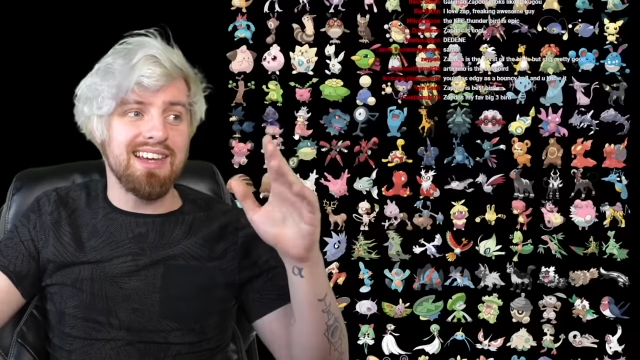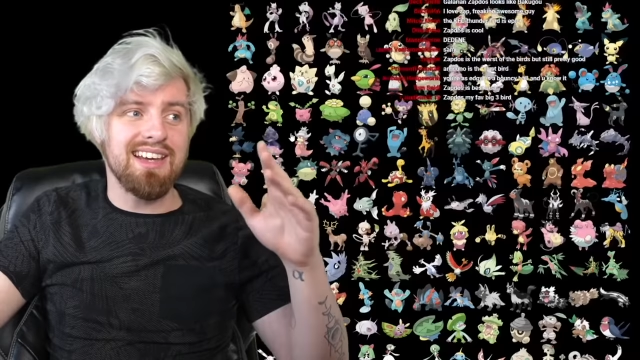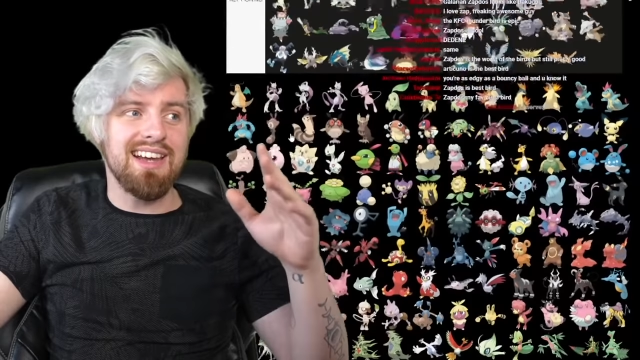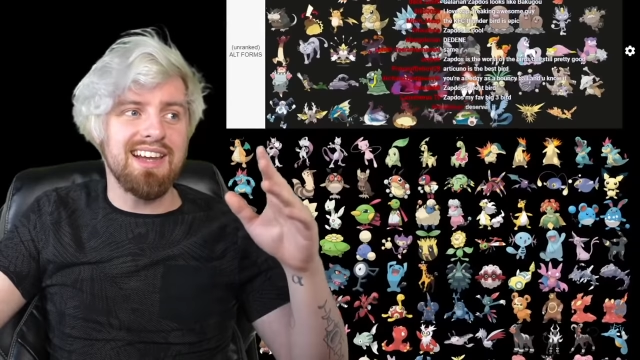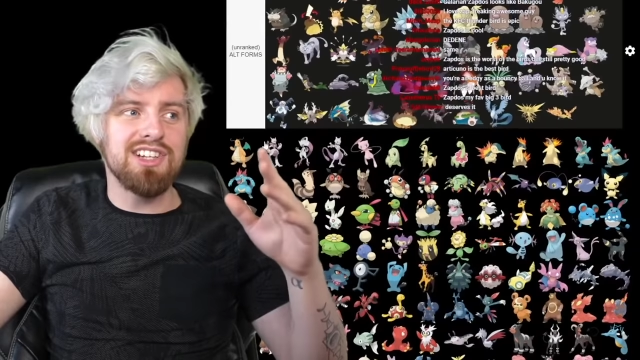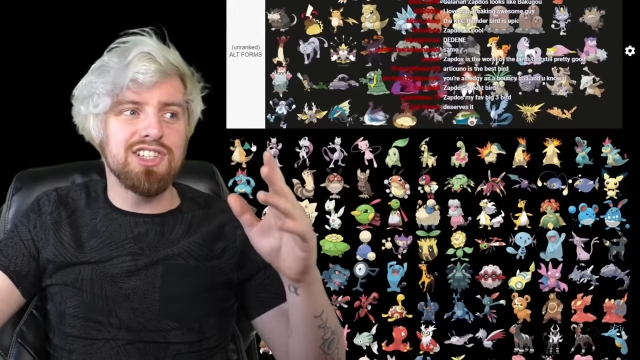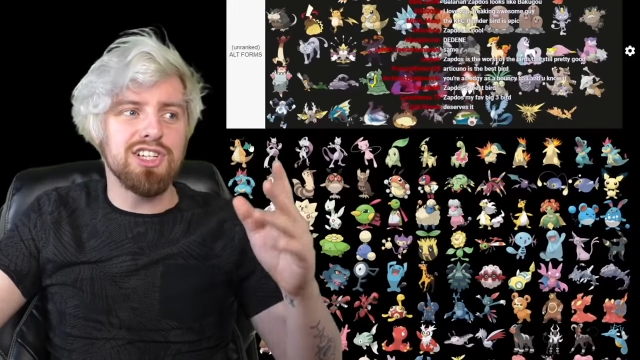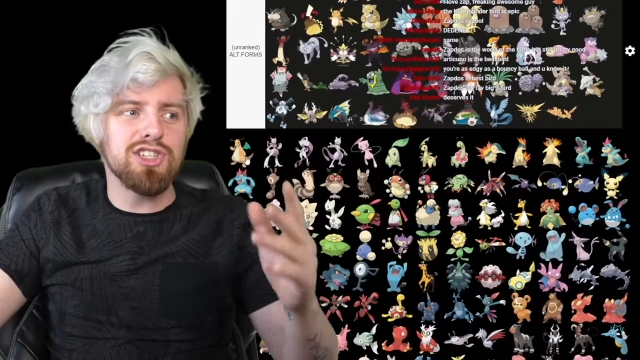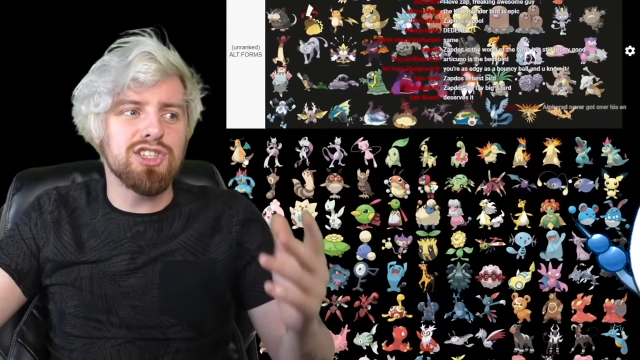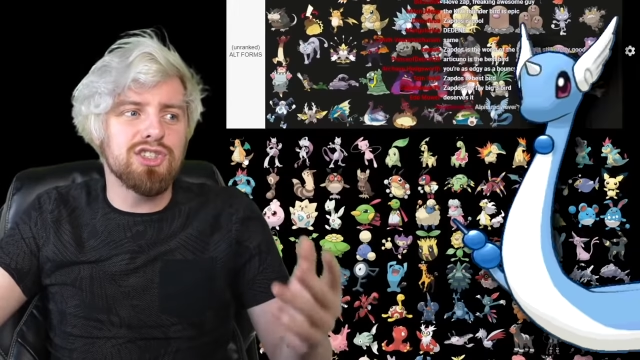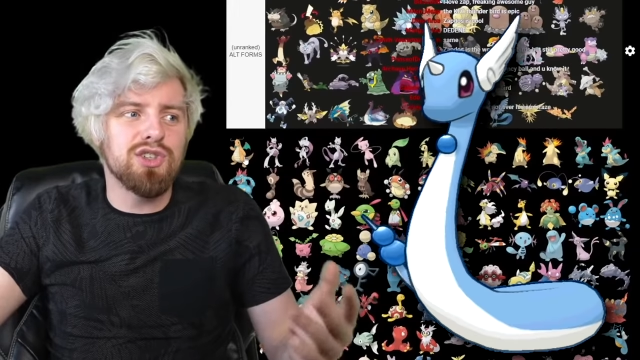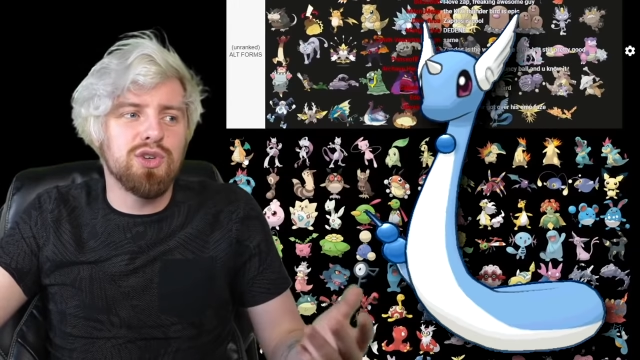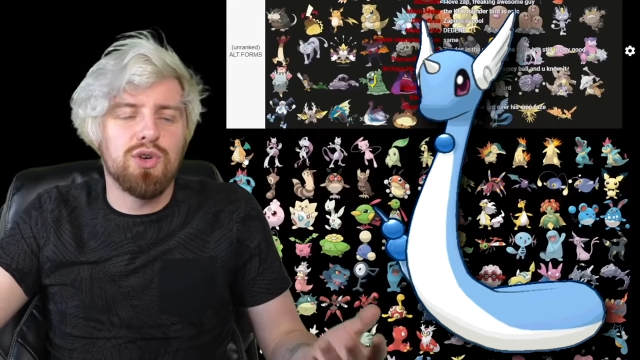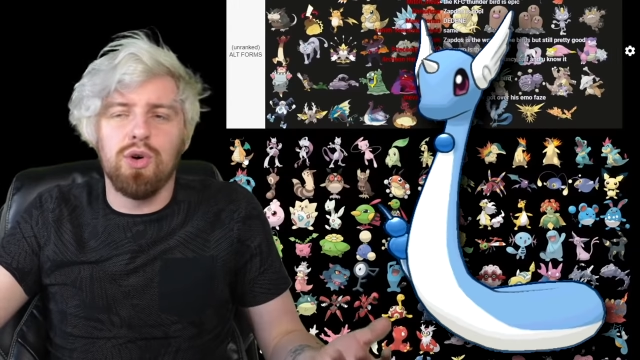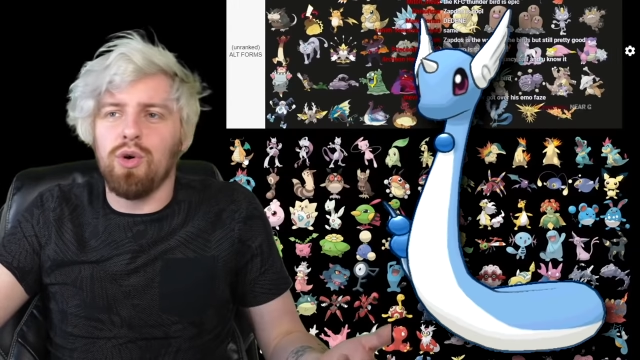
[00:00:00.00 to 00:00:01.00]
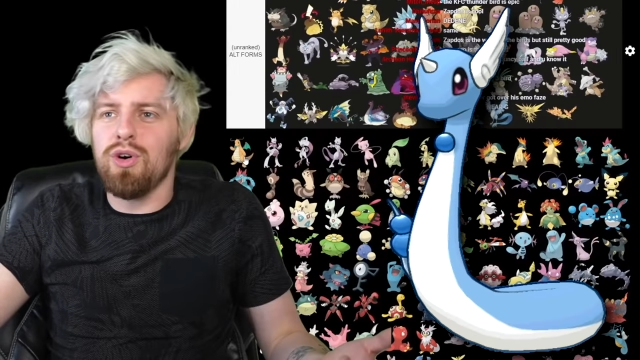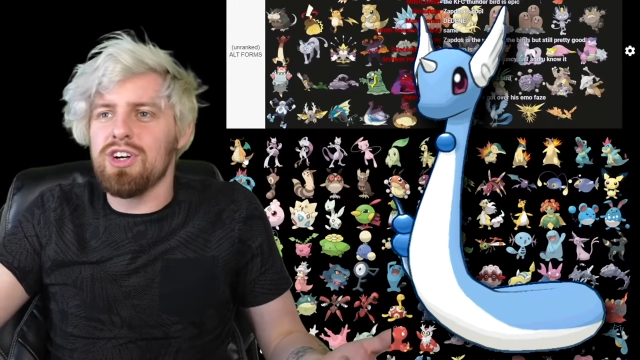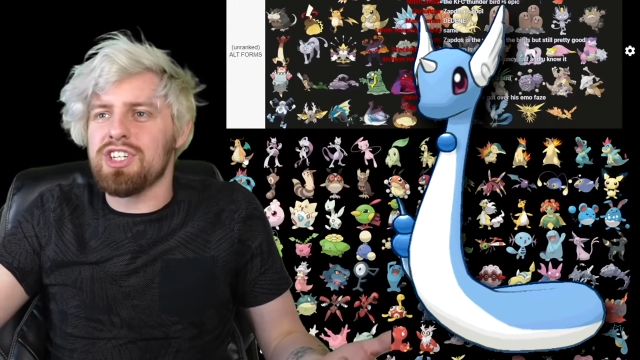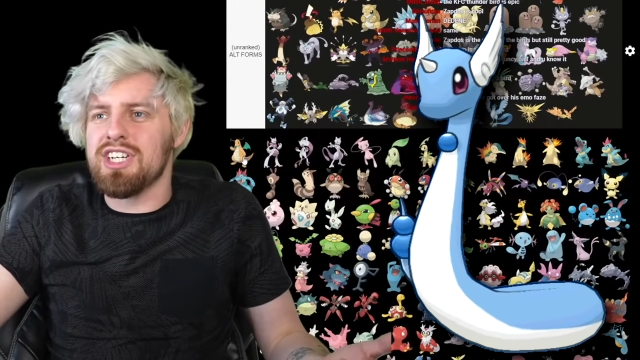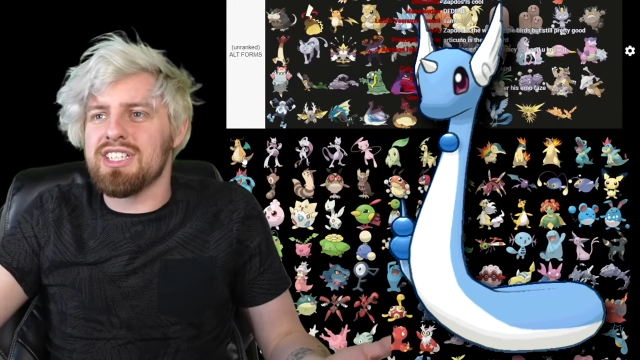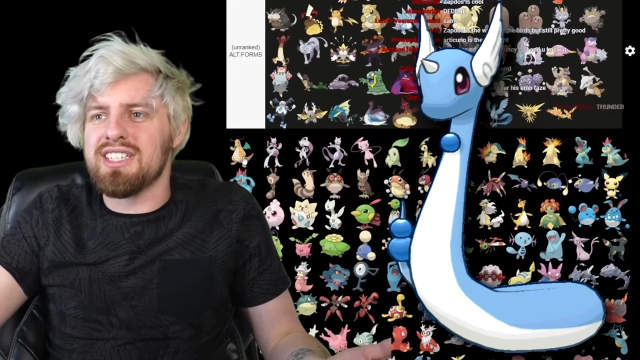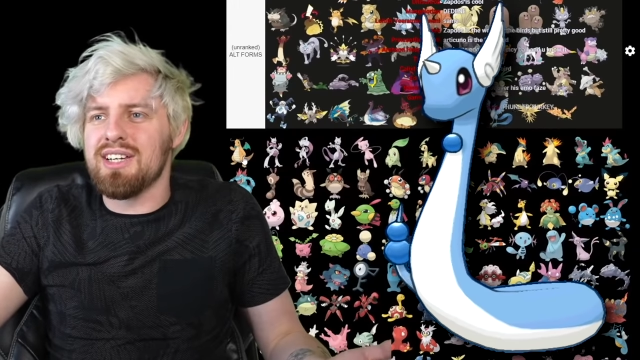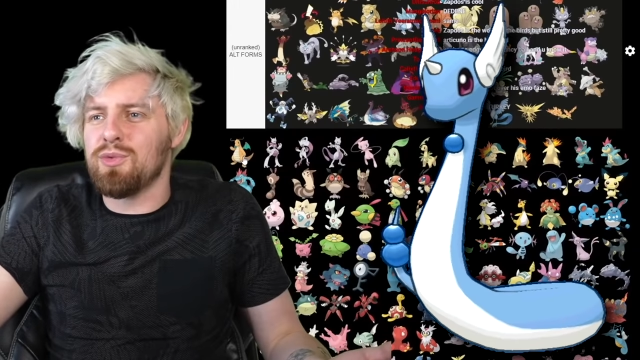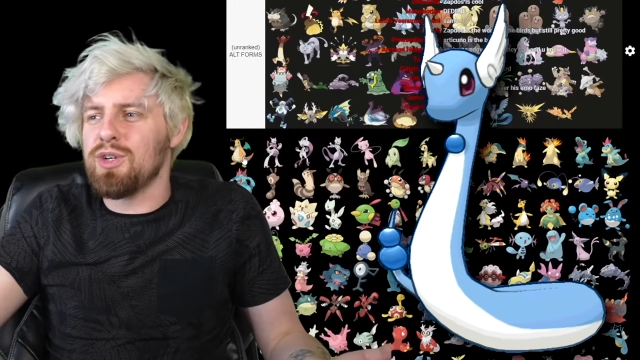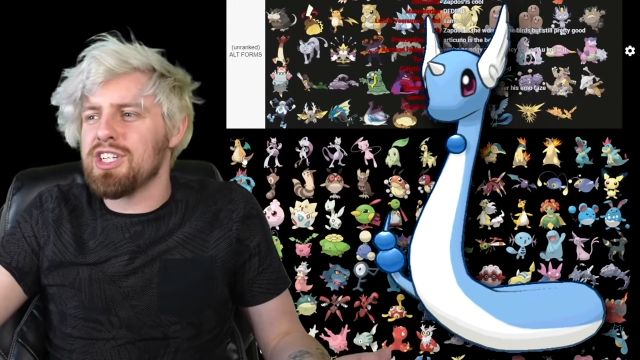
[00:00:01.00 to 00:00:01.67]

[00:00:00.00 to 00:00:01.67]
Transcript: Like, it's just gorgeous,